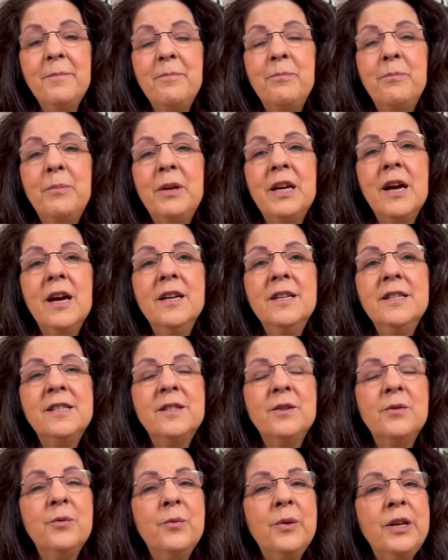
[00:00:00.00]

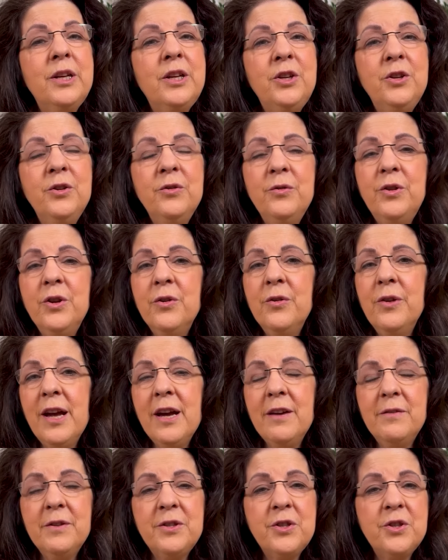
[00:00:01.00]
Because when you don't
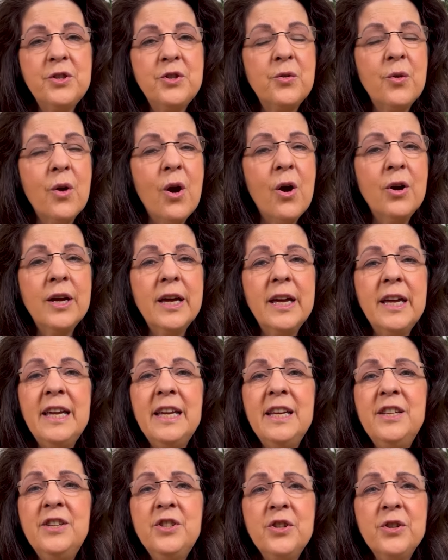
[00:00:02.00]
have a strong
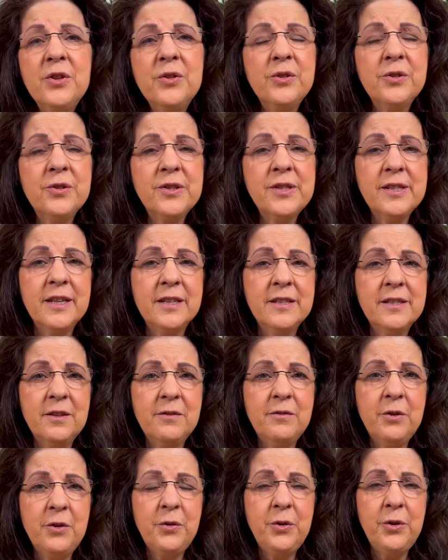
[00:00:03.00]
internal sense
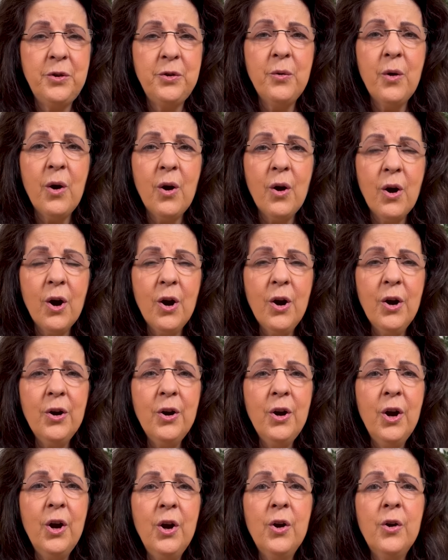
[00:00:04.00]
of who you are
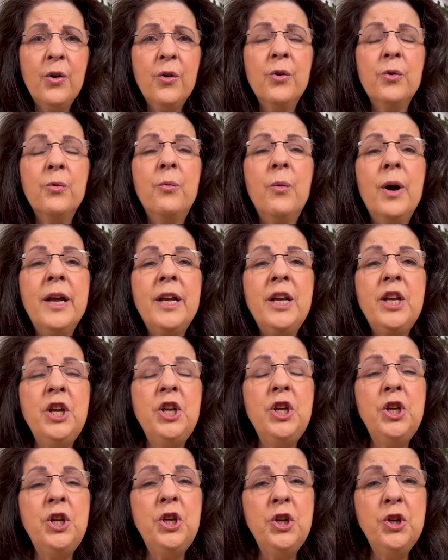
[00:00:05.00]
or what
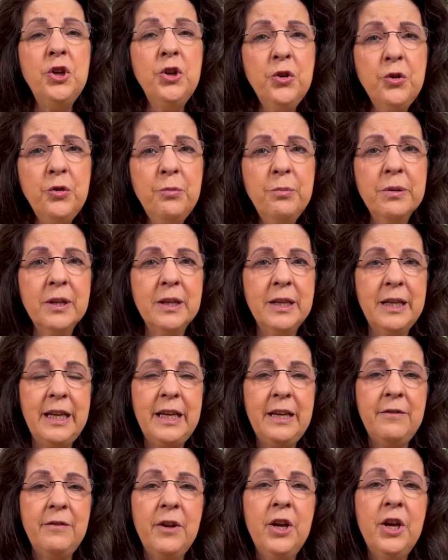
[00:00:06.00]
you
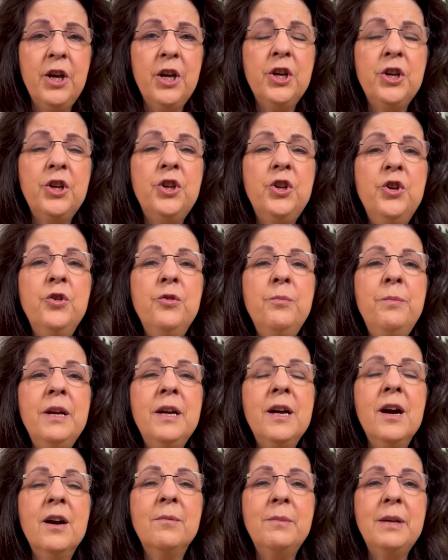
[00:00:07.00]
believe, you
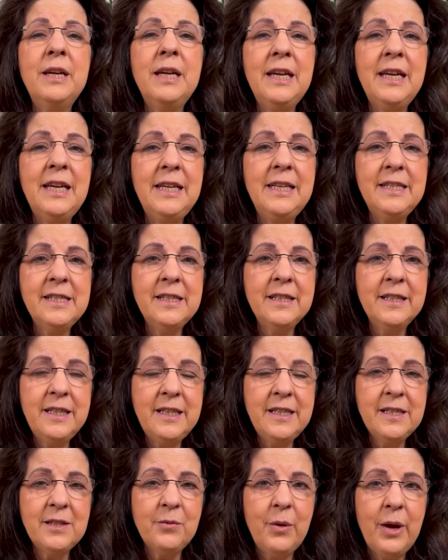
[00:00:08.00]
become easily
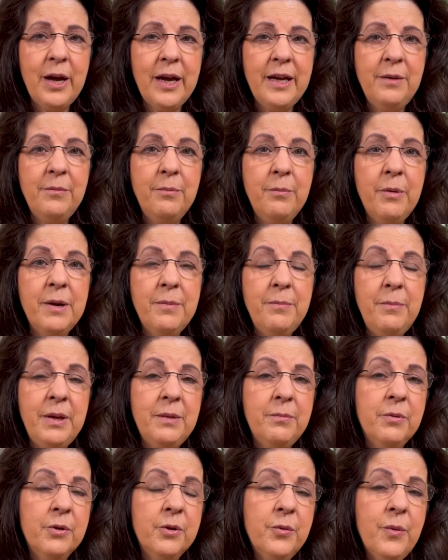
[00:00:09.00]
swayed by
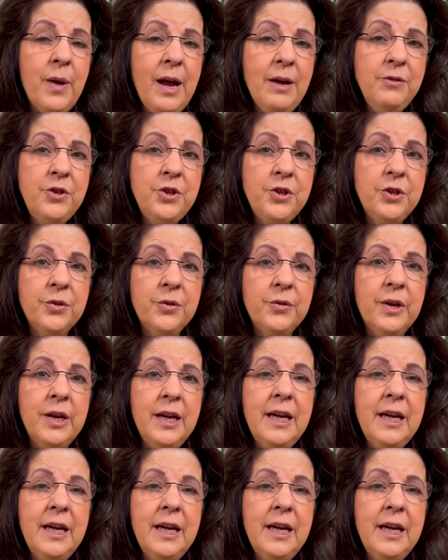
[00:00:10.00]
people around you.